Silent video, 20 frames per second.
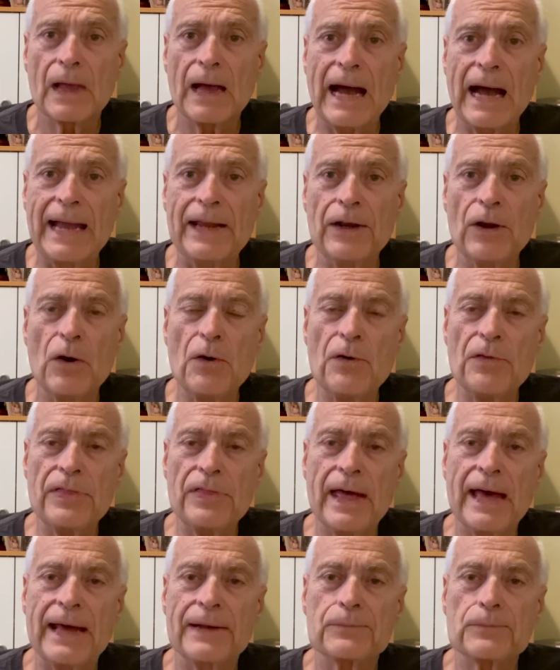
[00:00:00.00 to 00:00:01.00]
I know
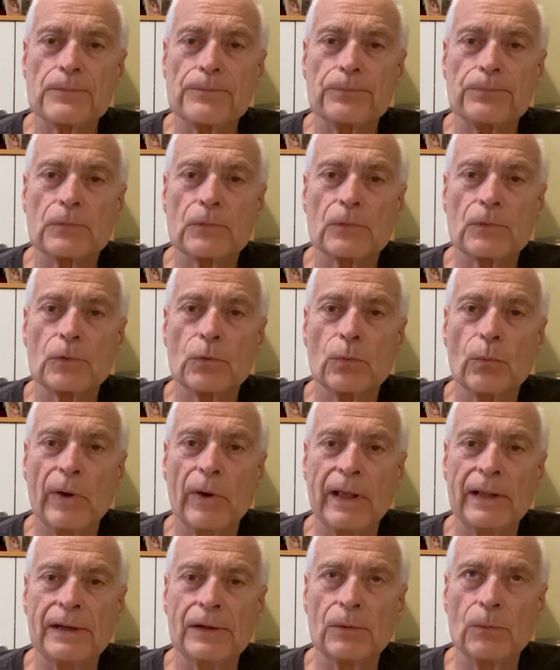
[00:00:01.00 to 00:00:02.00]
that
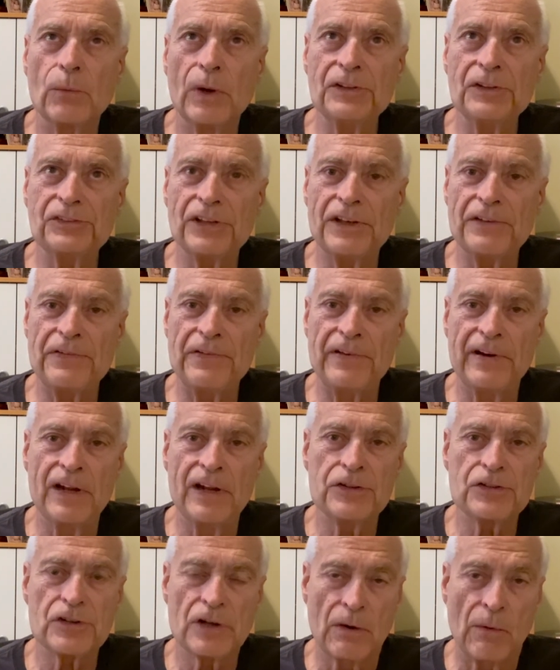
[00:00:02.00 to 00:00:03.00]
once I
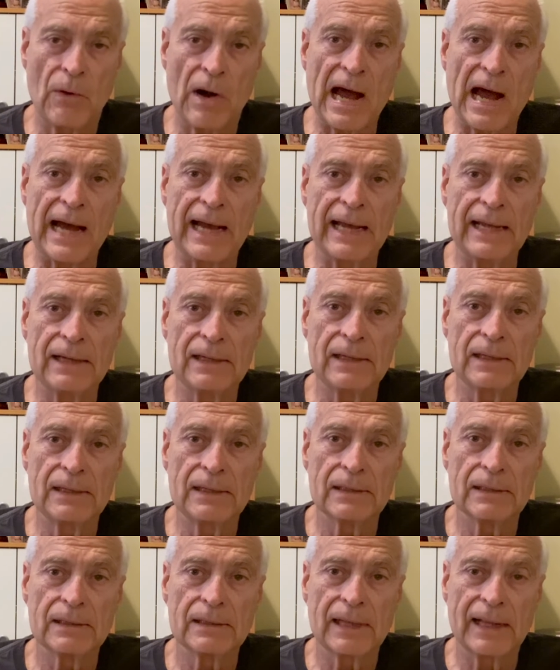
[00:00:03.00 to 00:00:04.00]
finish a ride
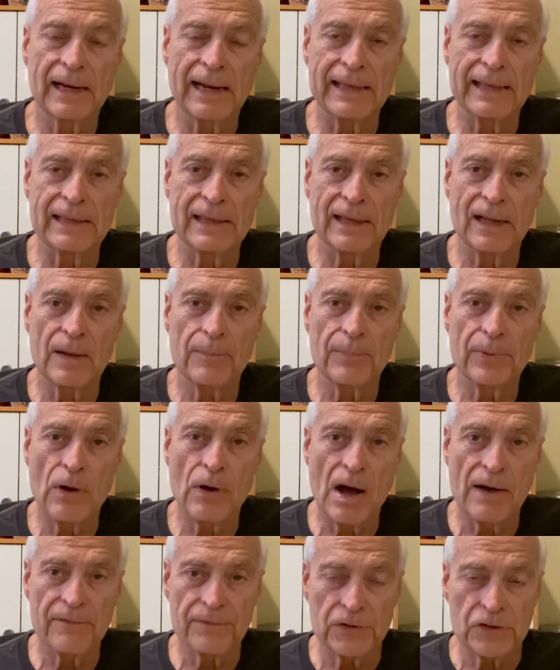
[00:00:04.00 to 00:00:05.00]
and I get up and
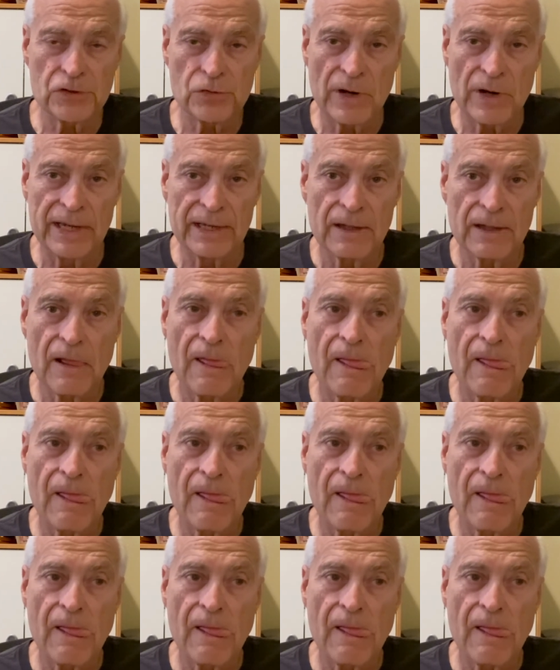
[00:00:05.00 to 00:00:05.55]
off the trike,